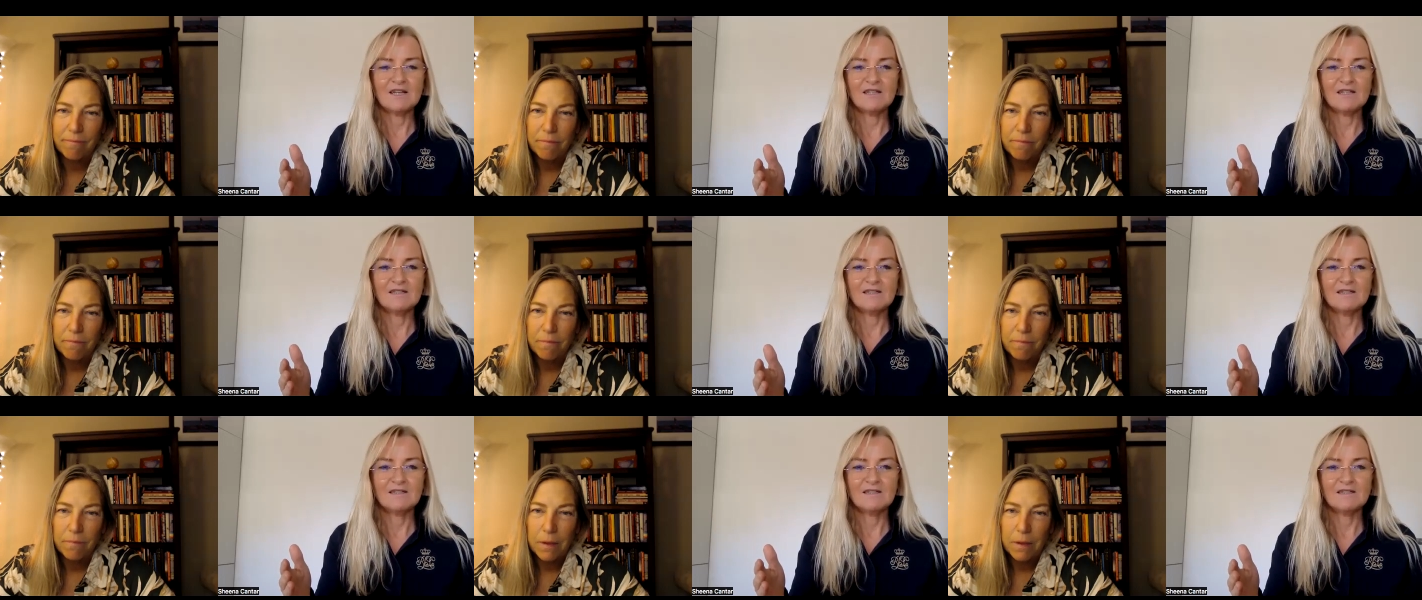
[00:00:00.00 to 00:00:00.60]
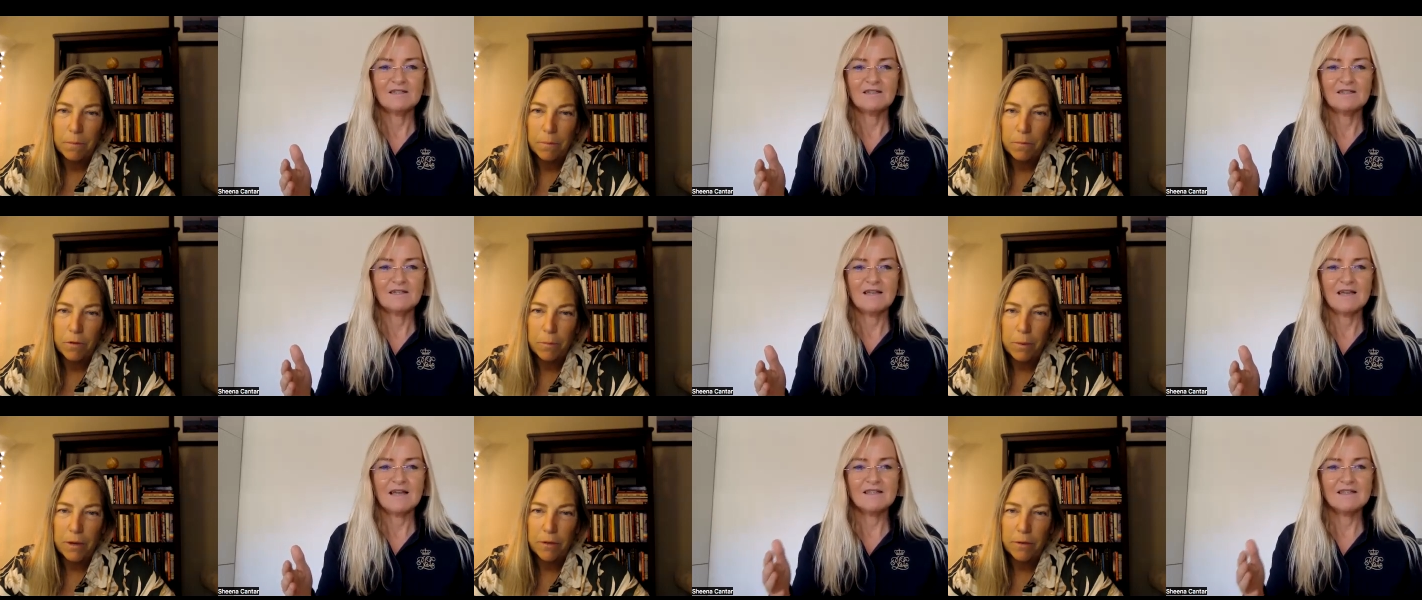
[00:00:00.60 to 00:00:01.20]
Speaker 1: done
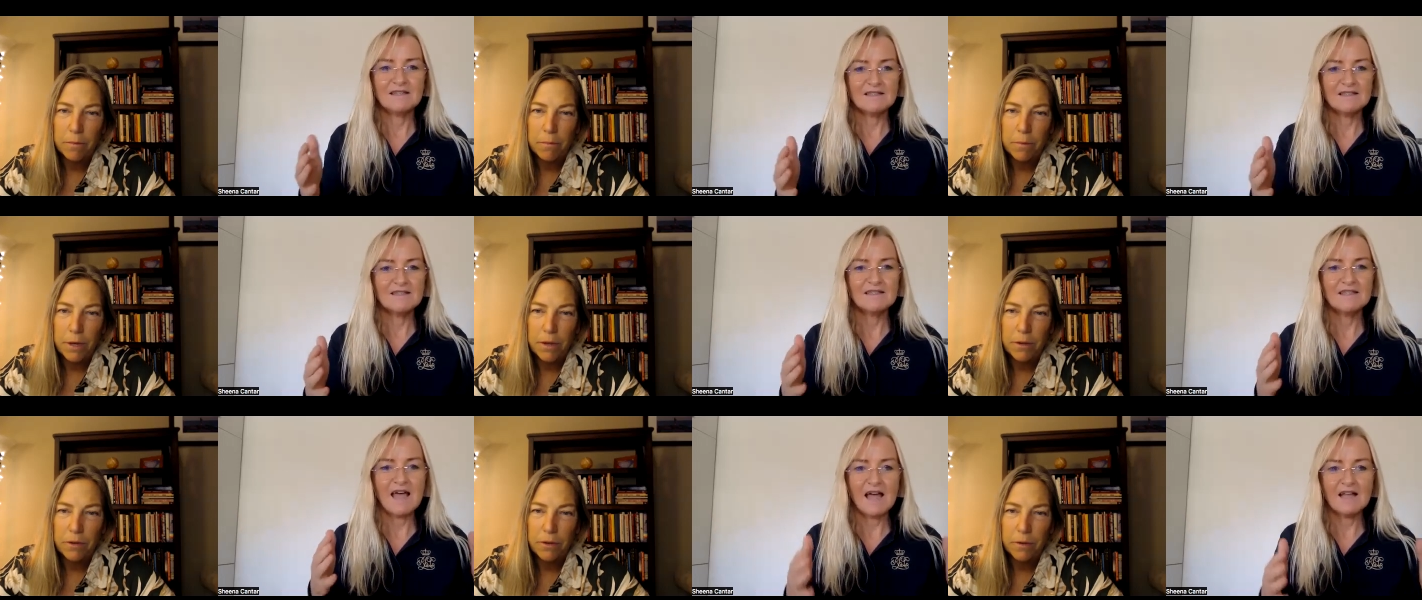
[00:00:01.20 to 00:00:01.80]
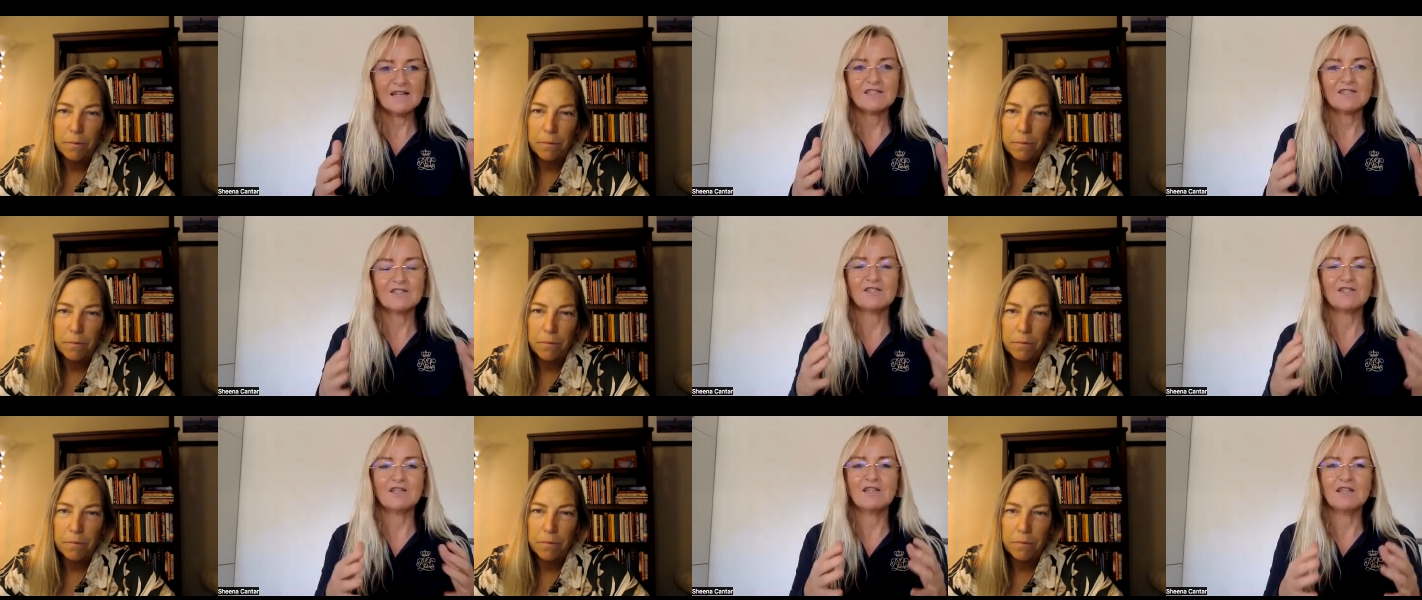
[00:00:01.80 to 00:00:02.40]
Speaker 2: space and peace
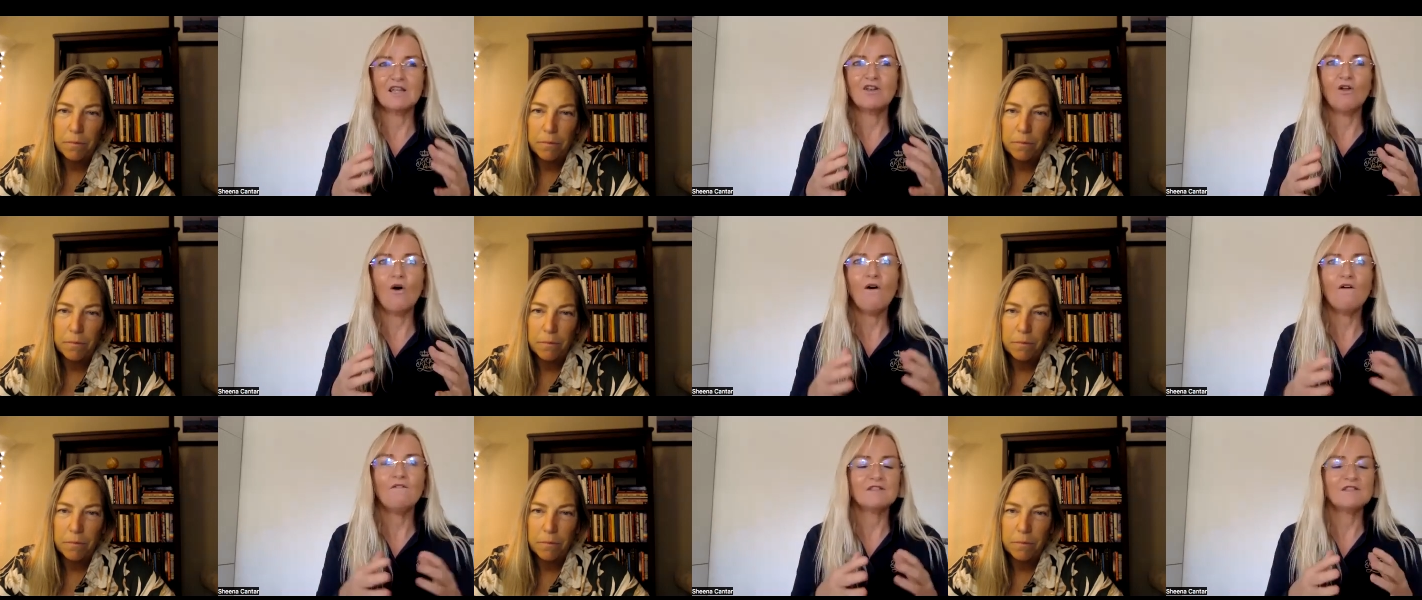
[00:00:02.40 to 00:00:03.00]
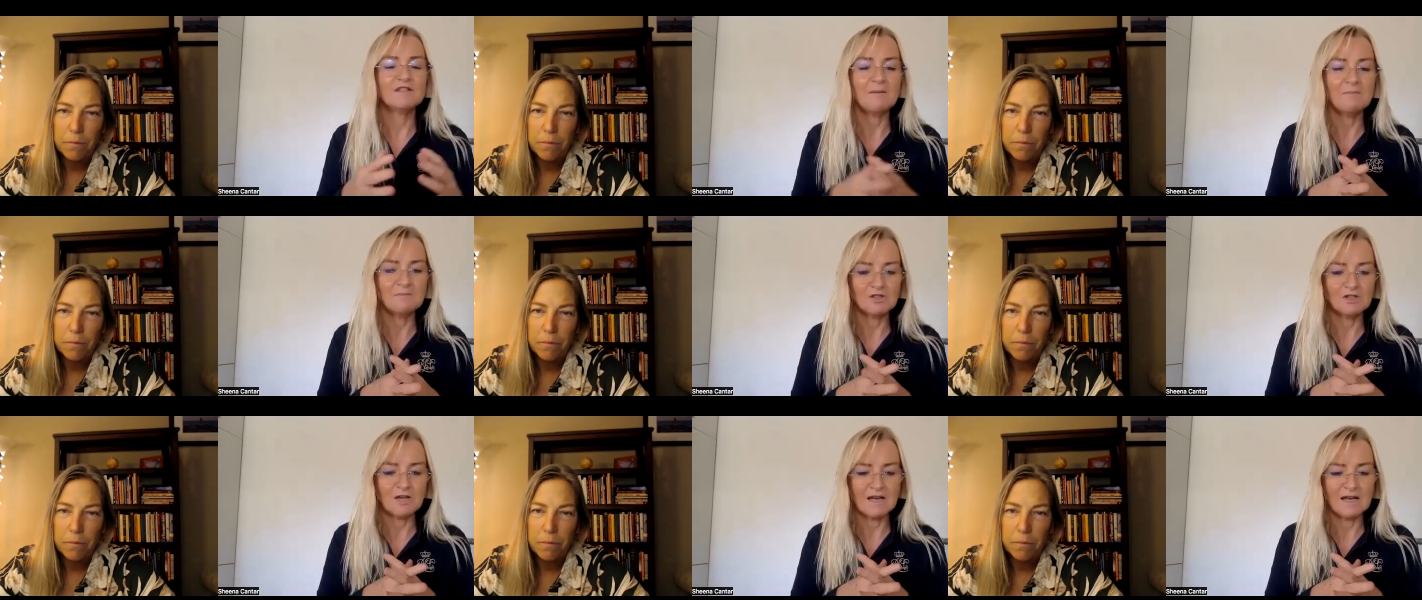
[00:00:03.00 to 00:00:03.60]
Speaker 1: that's the law of
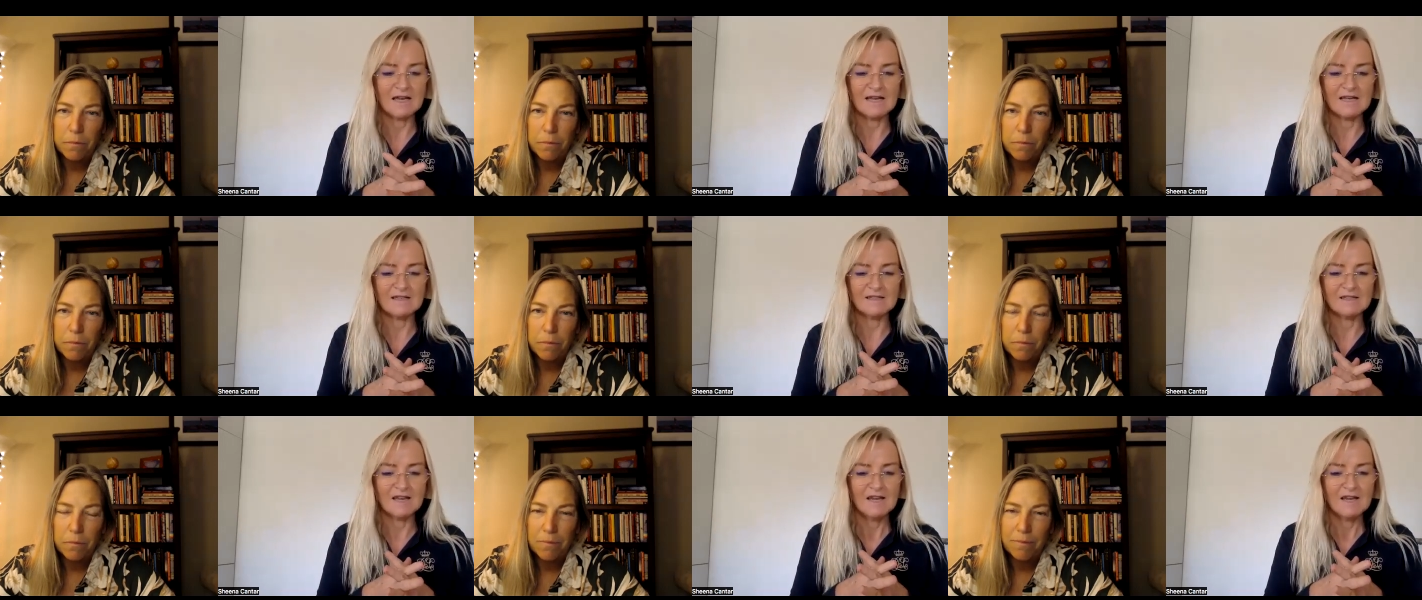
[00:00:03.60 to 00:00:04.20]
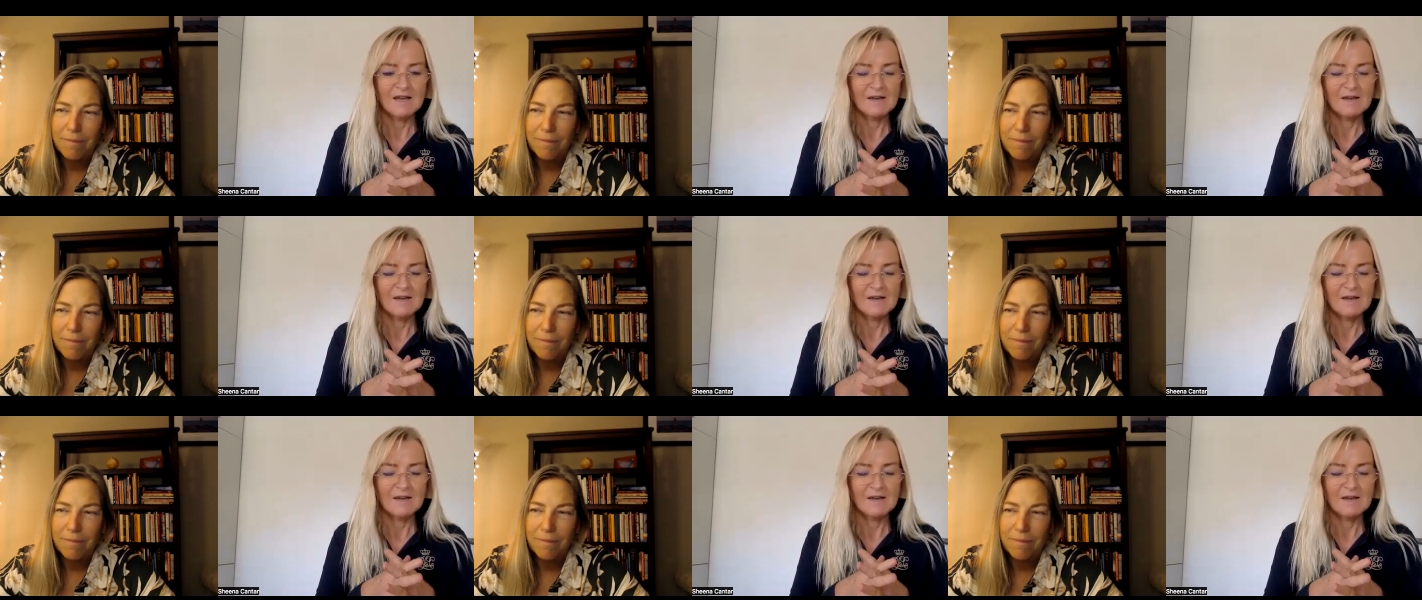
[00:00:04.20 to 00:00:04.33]
assumption is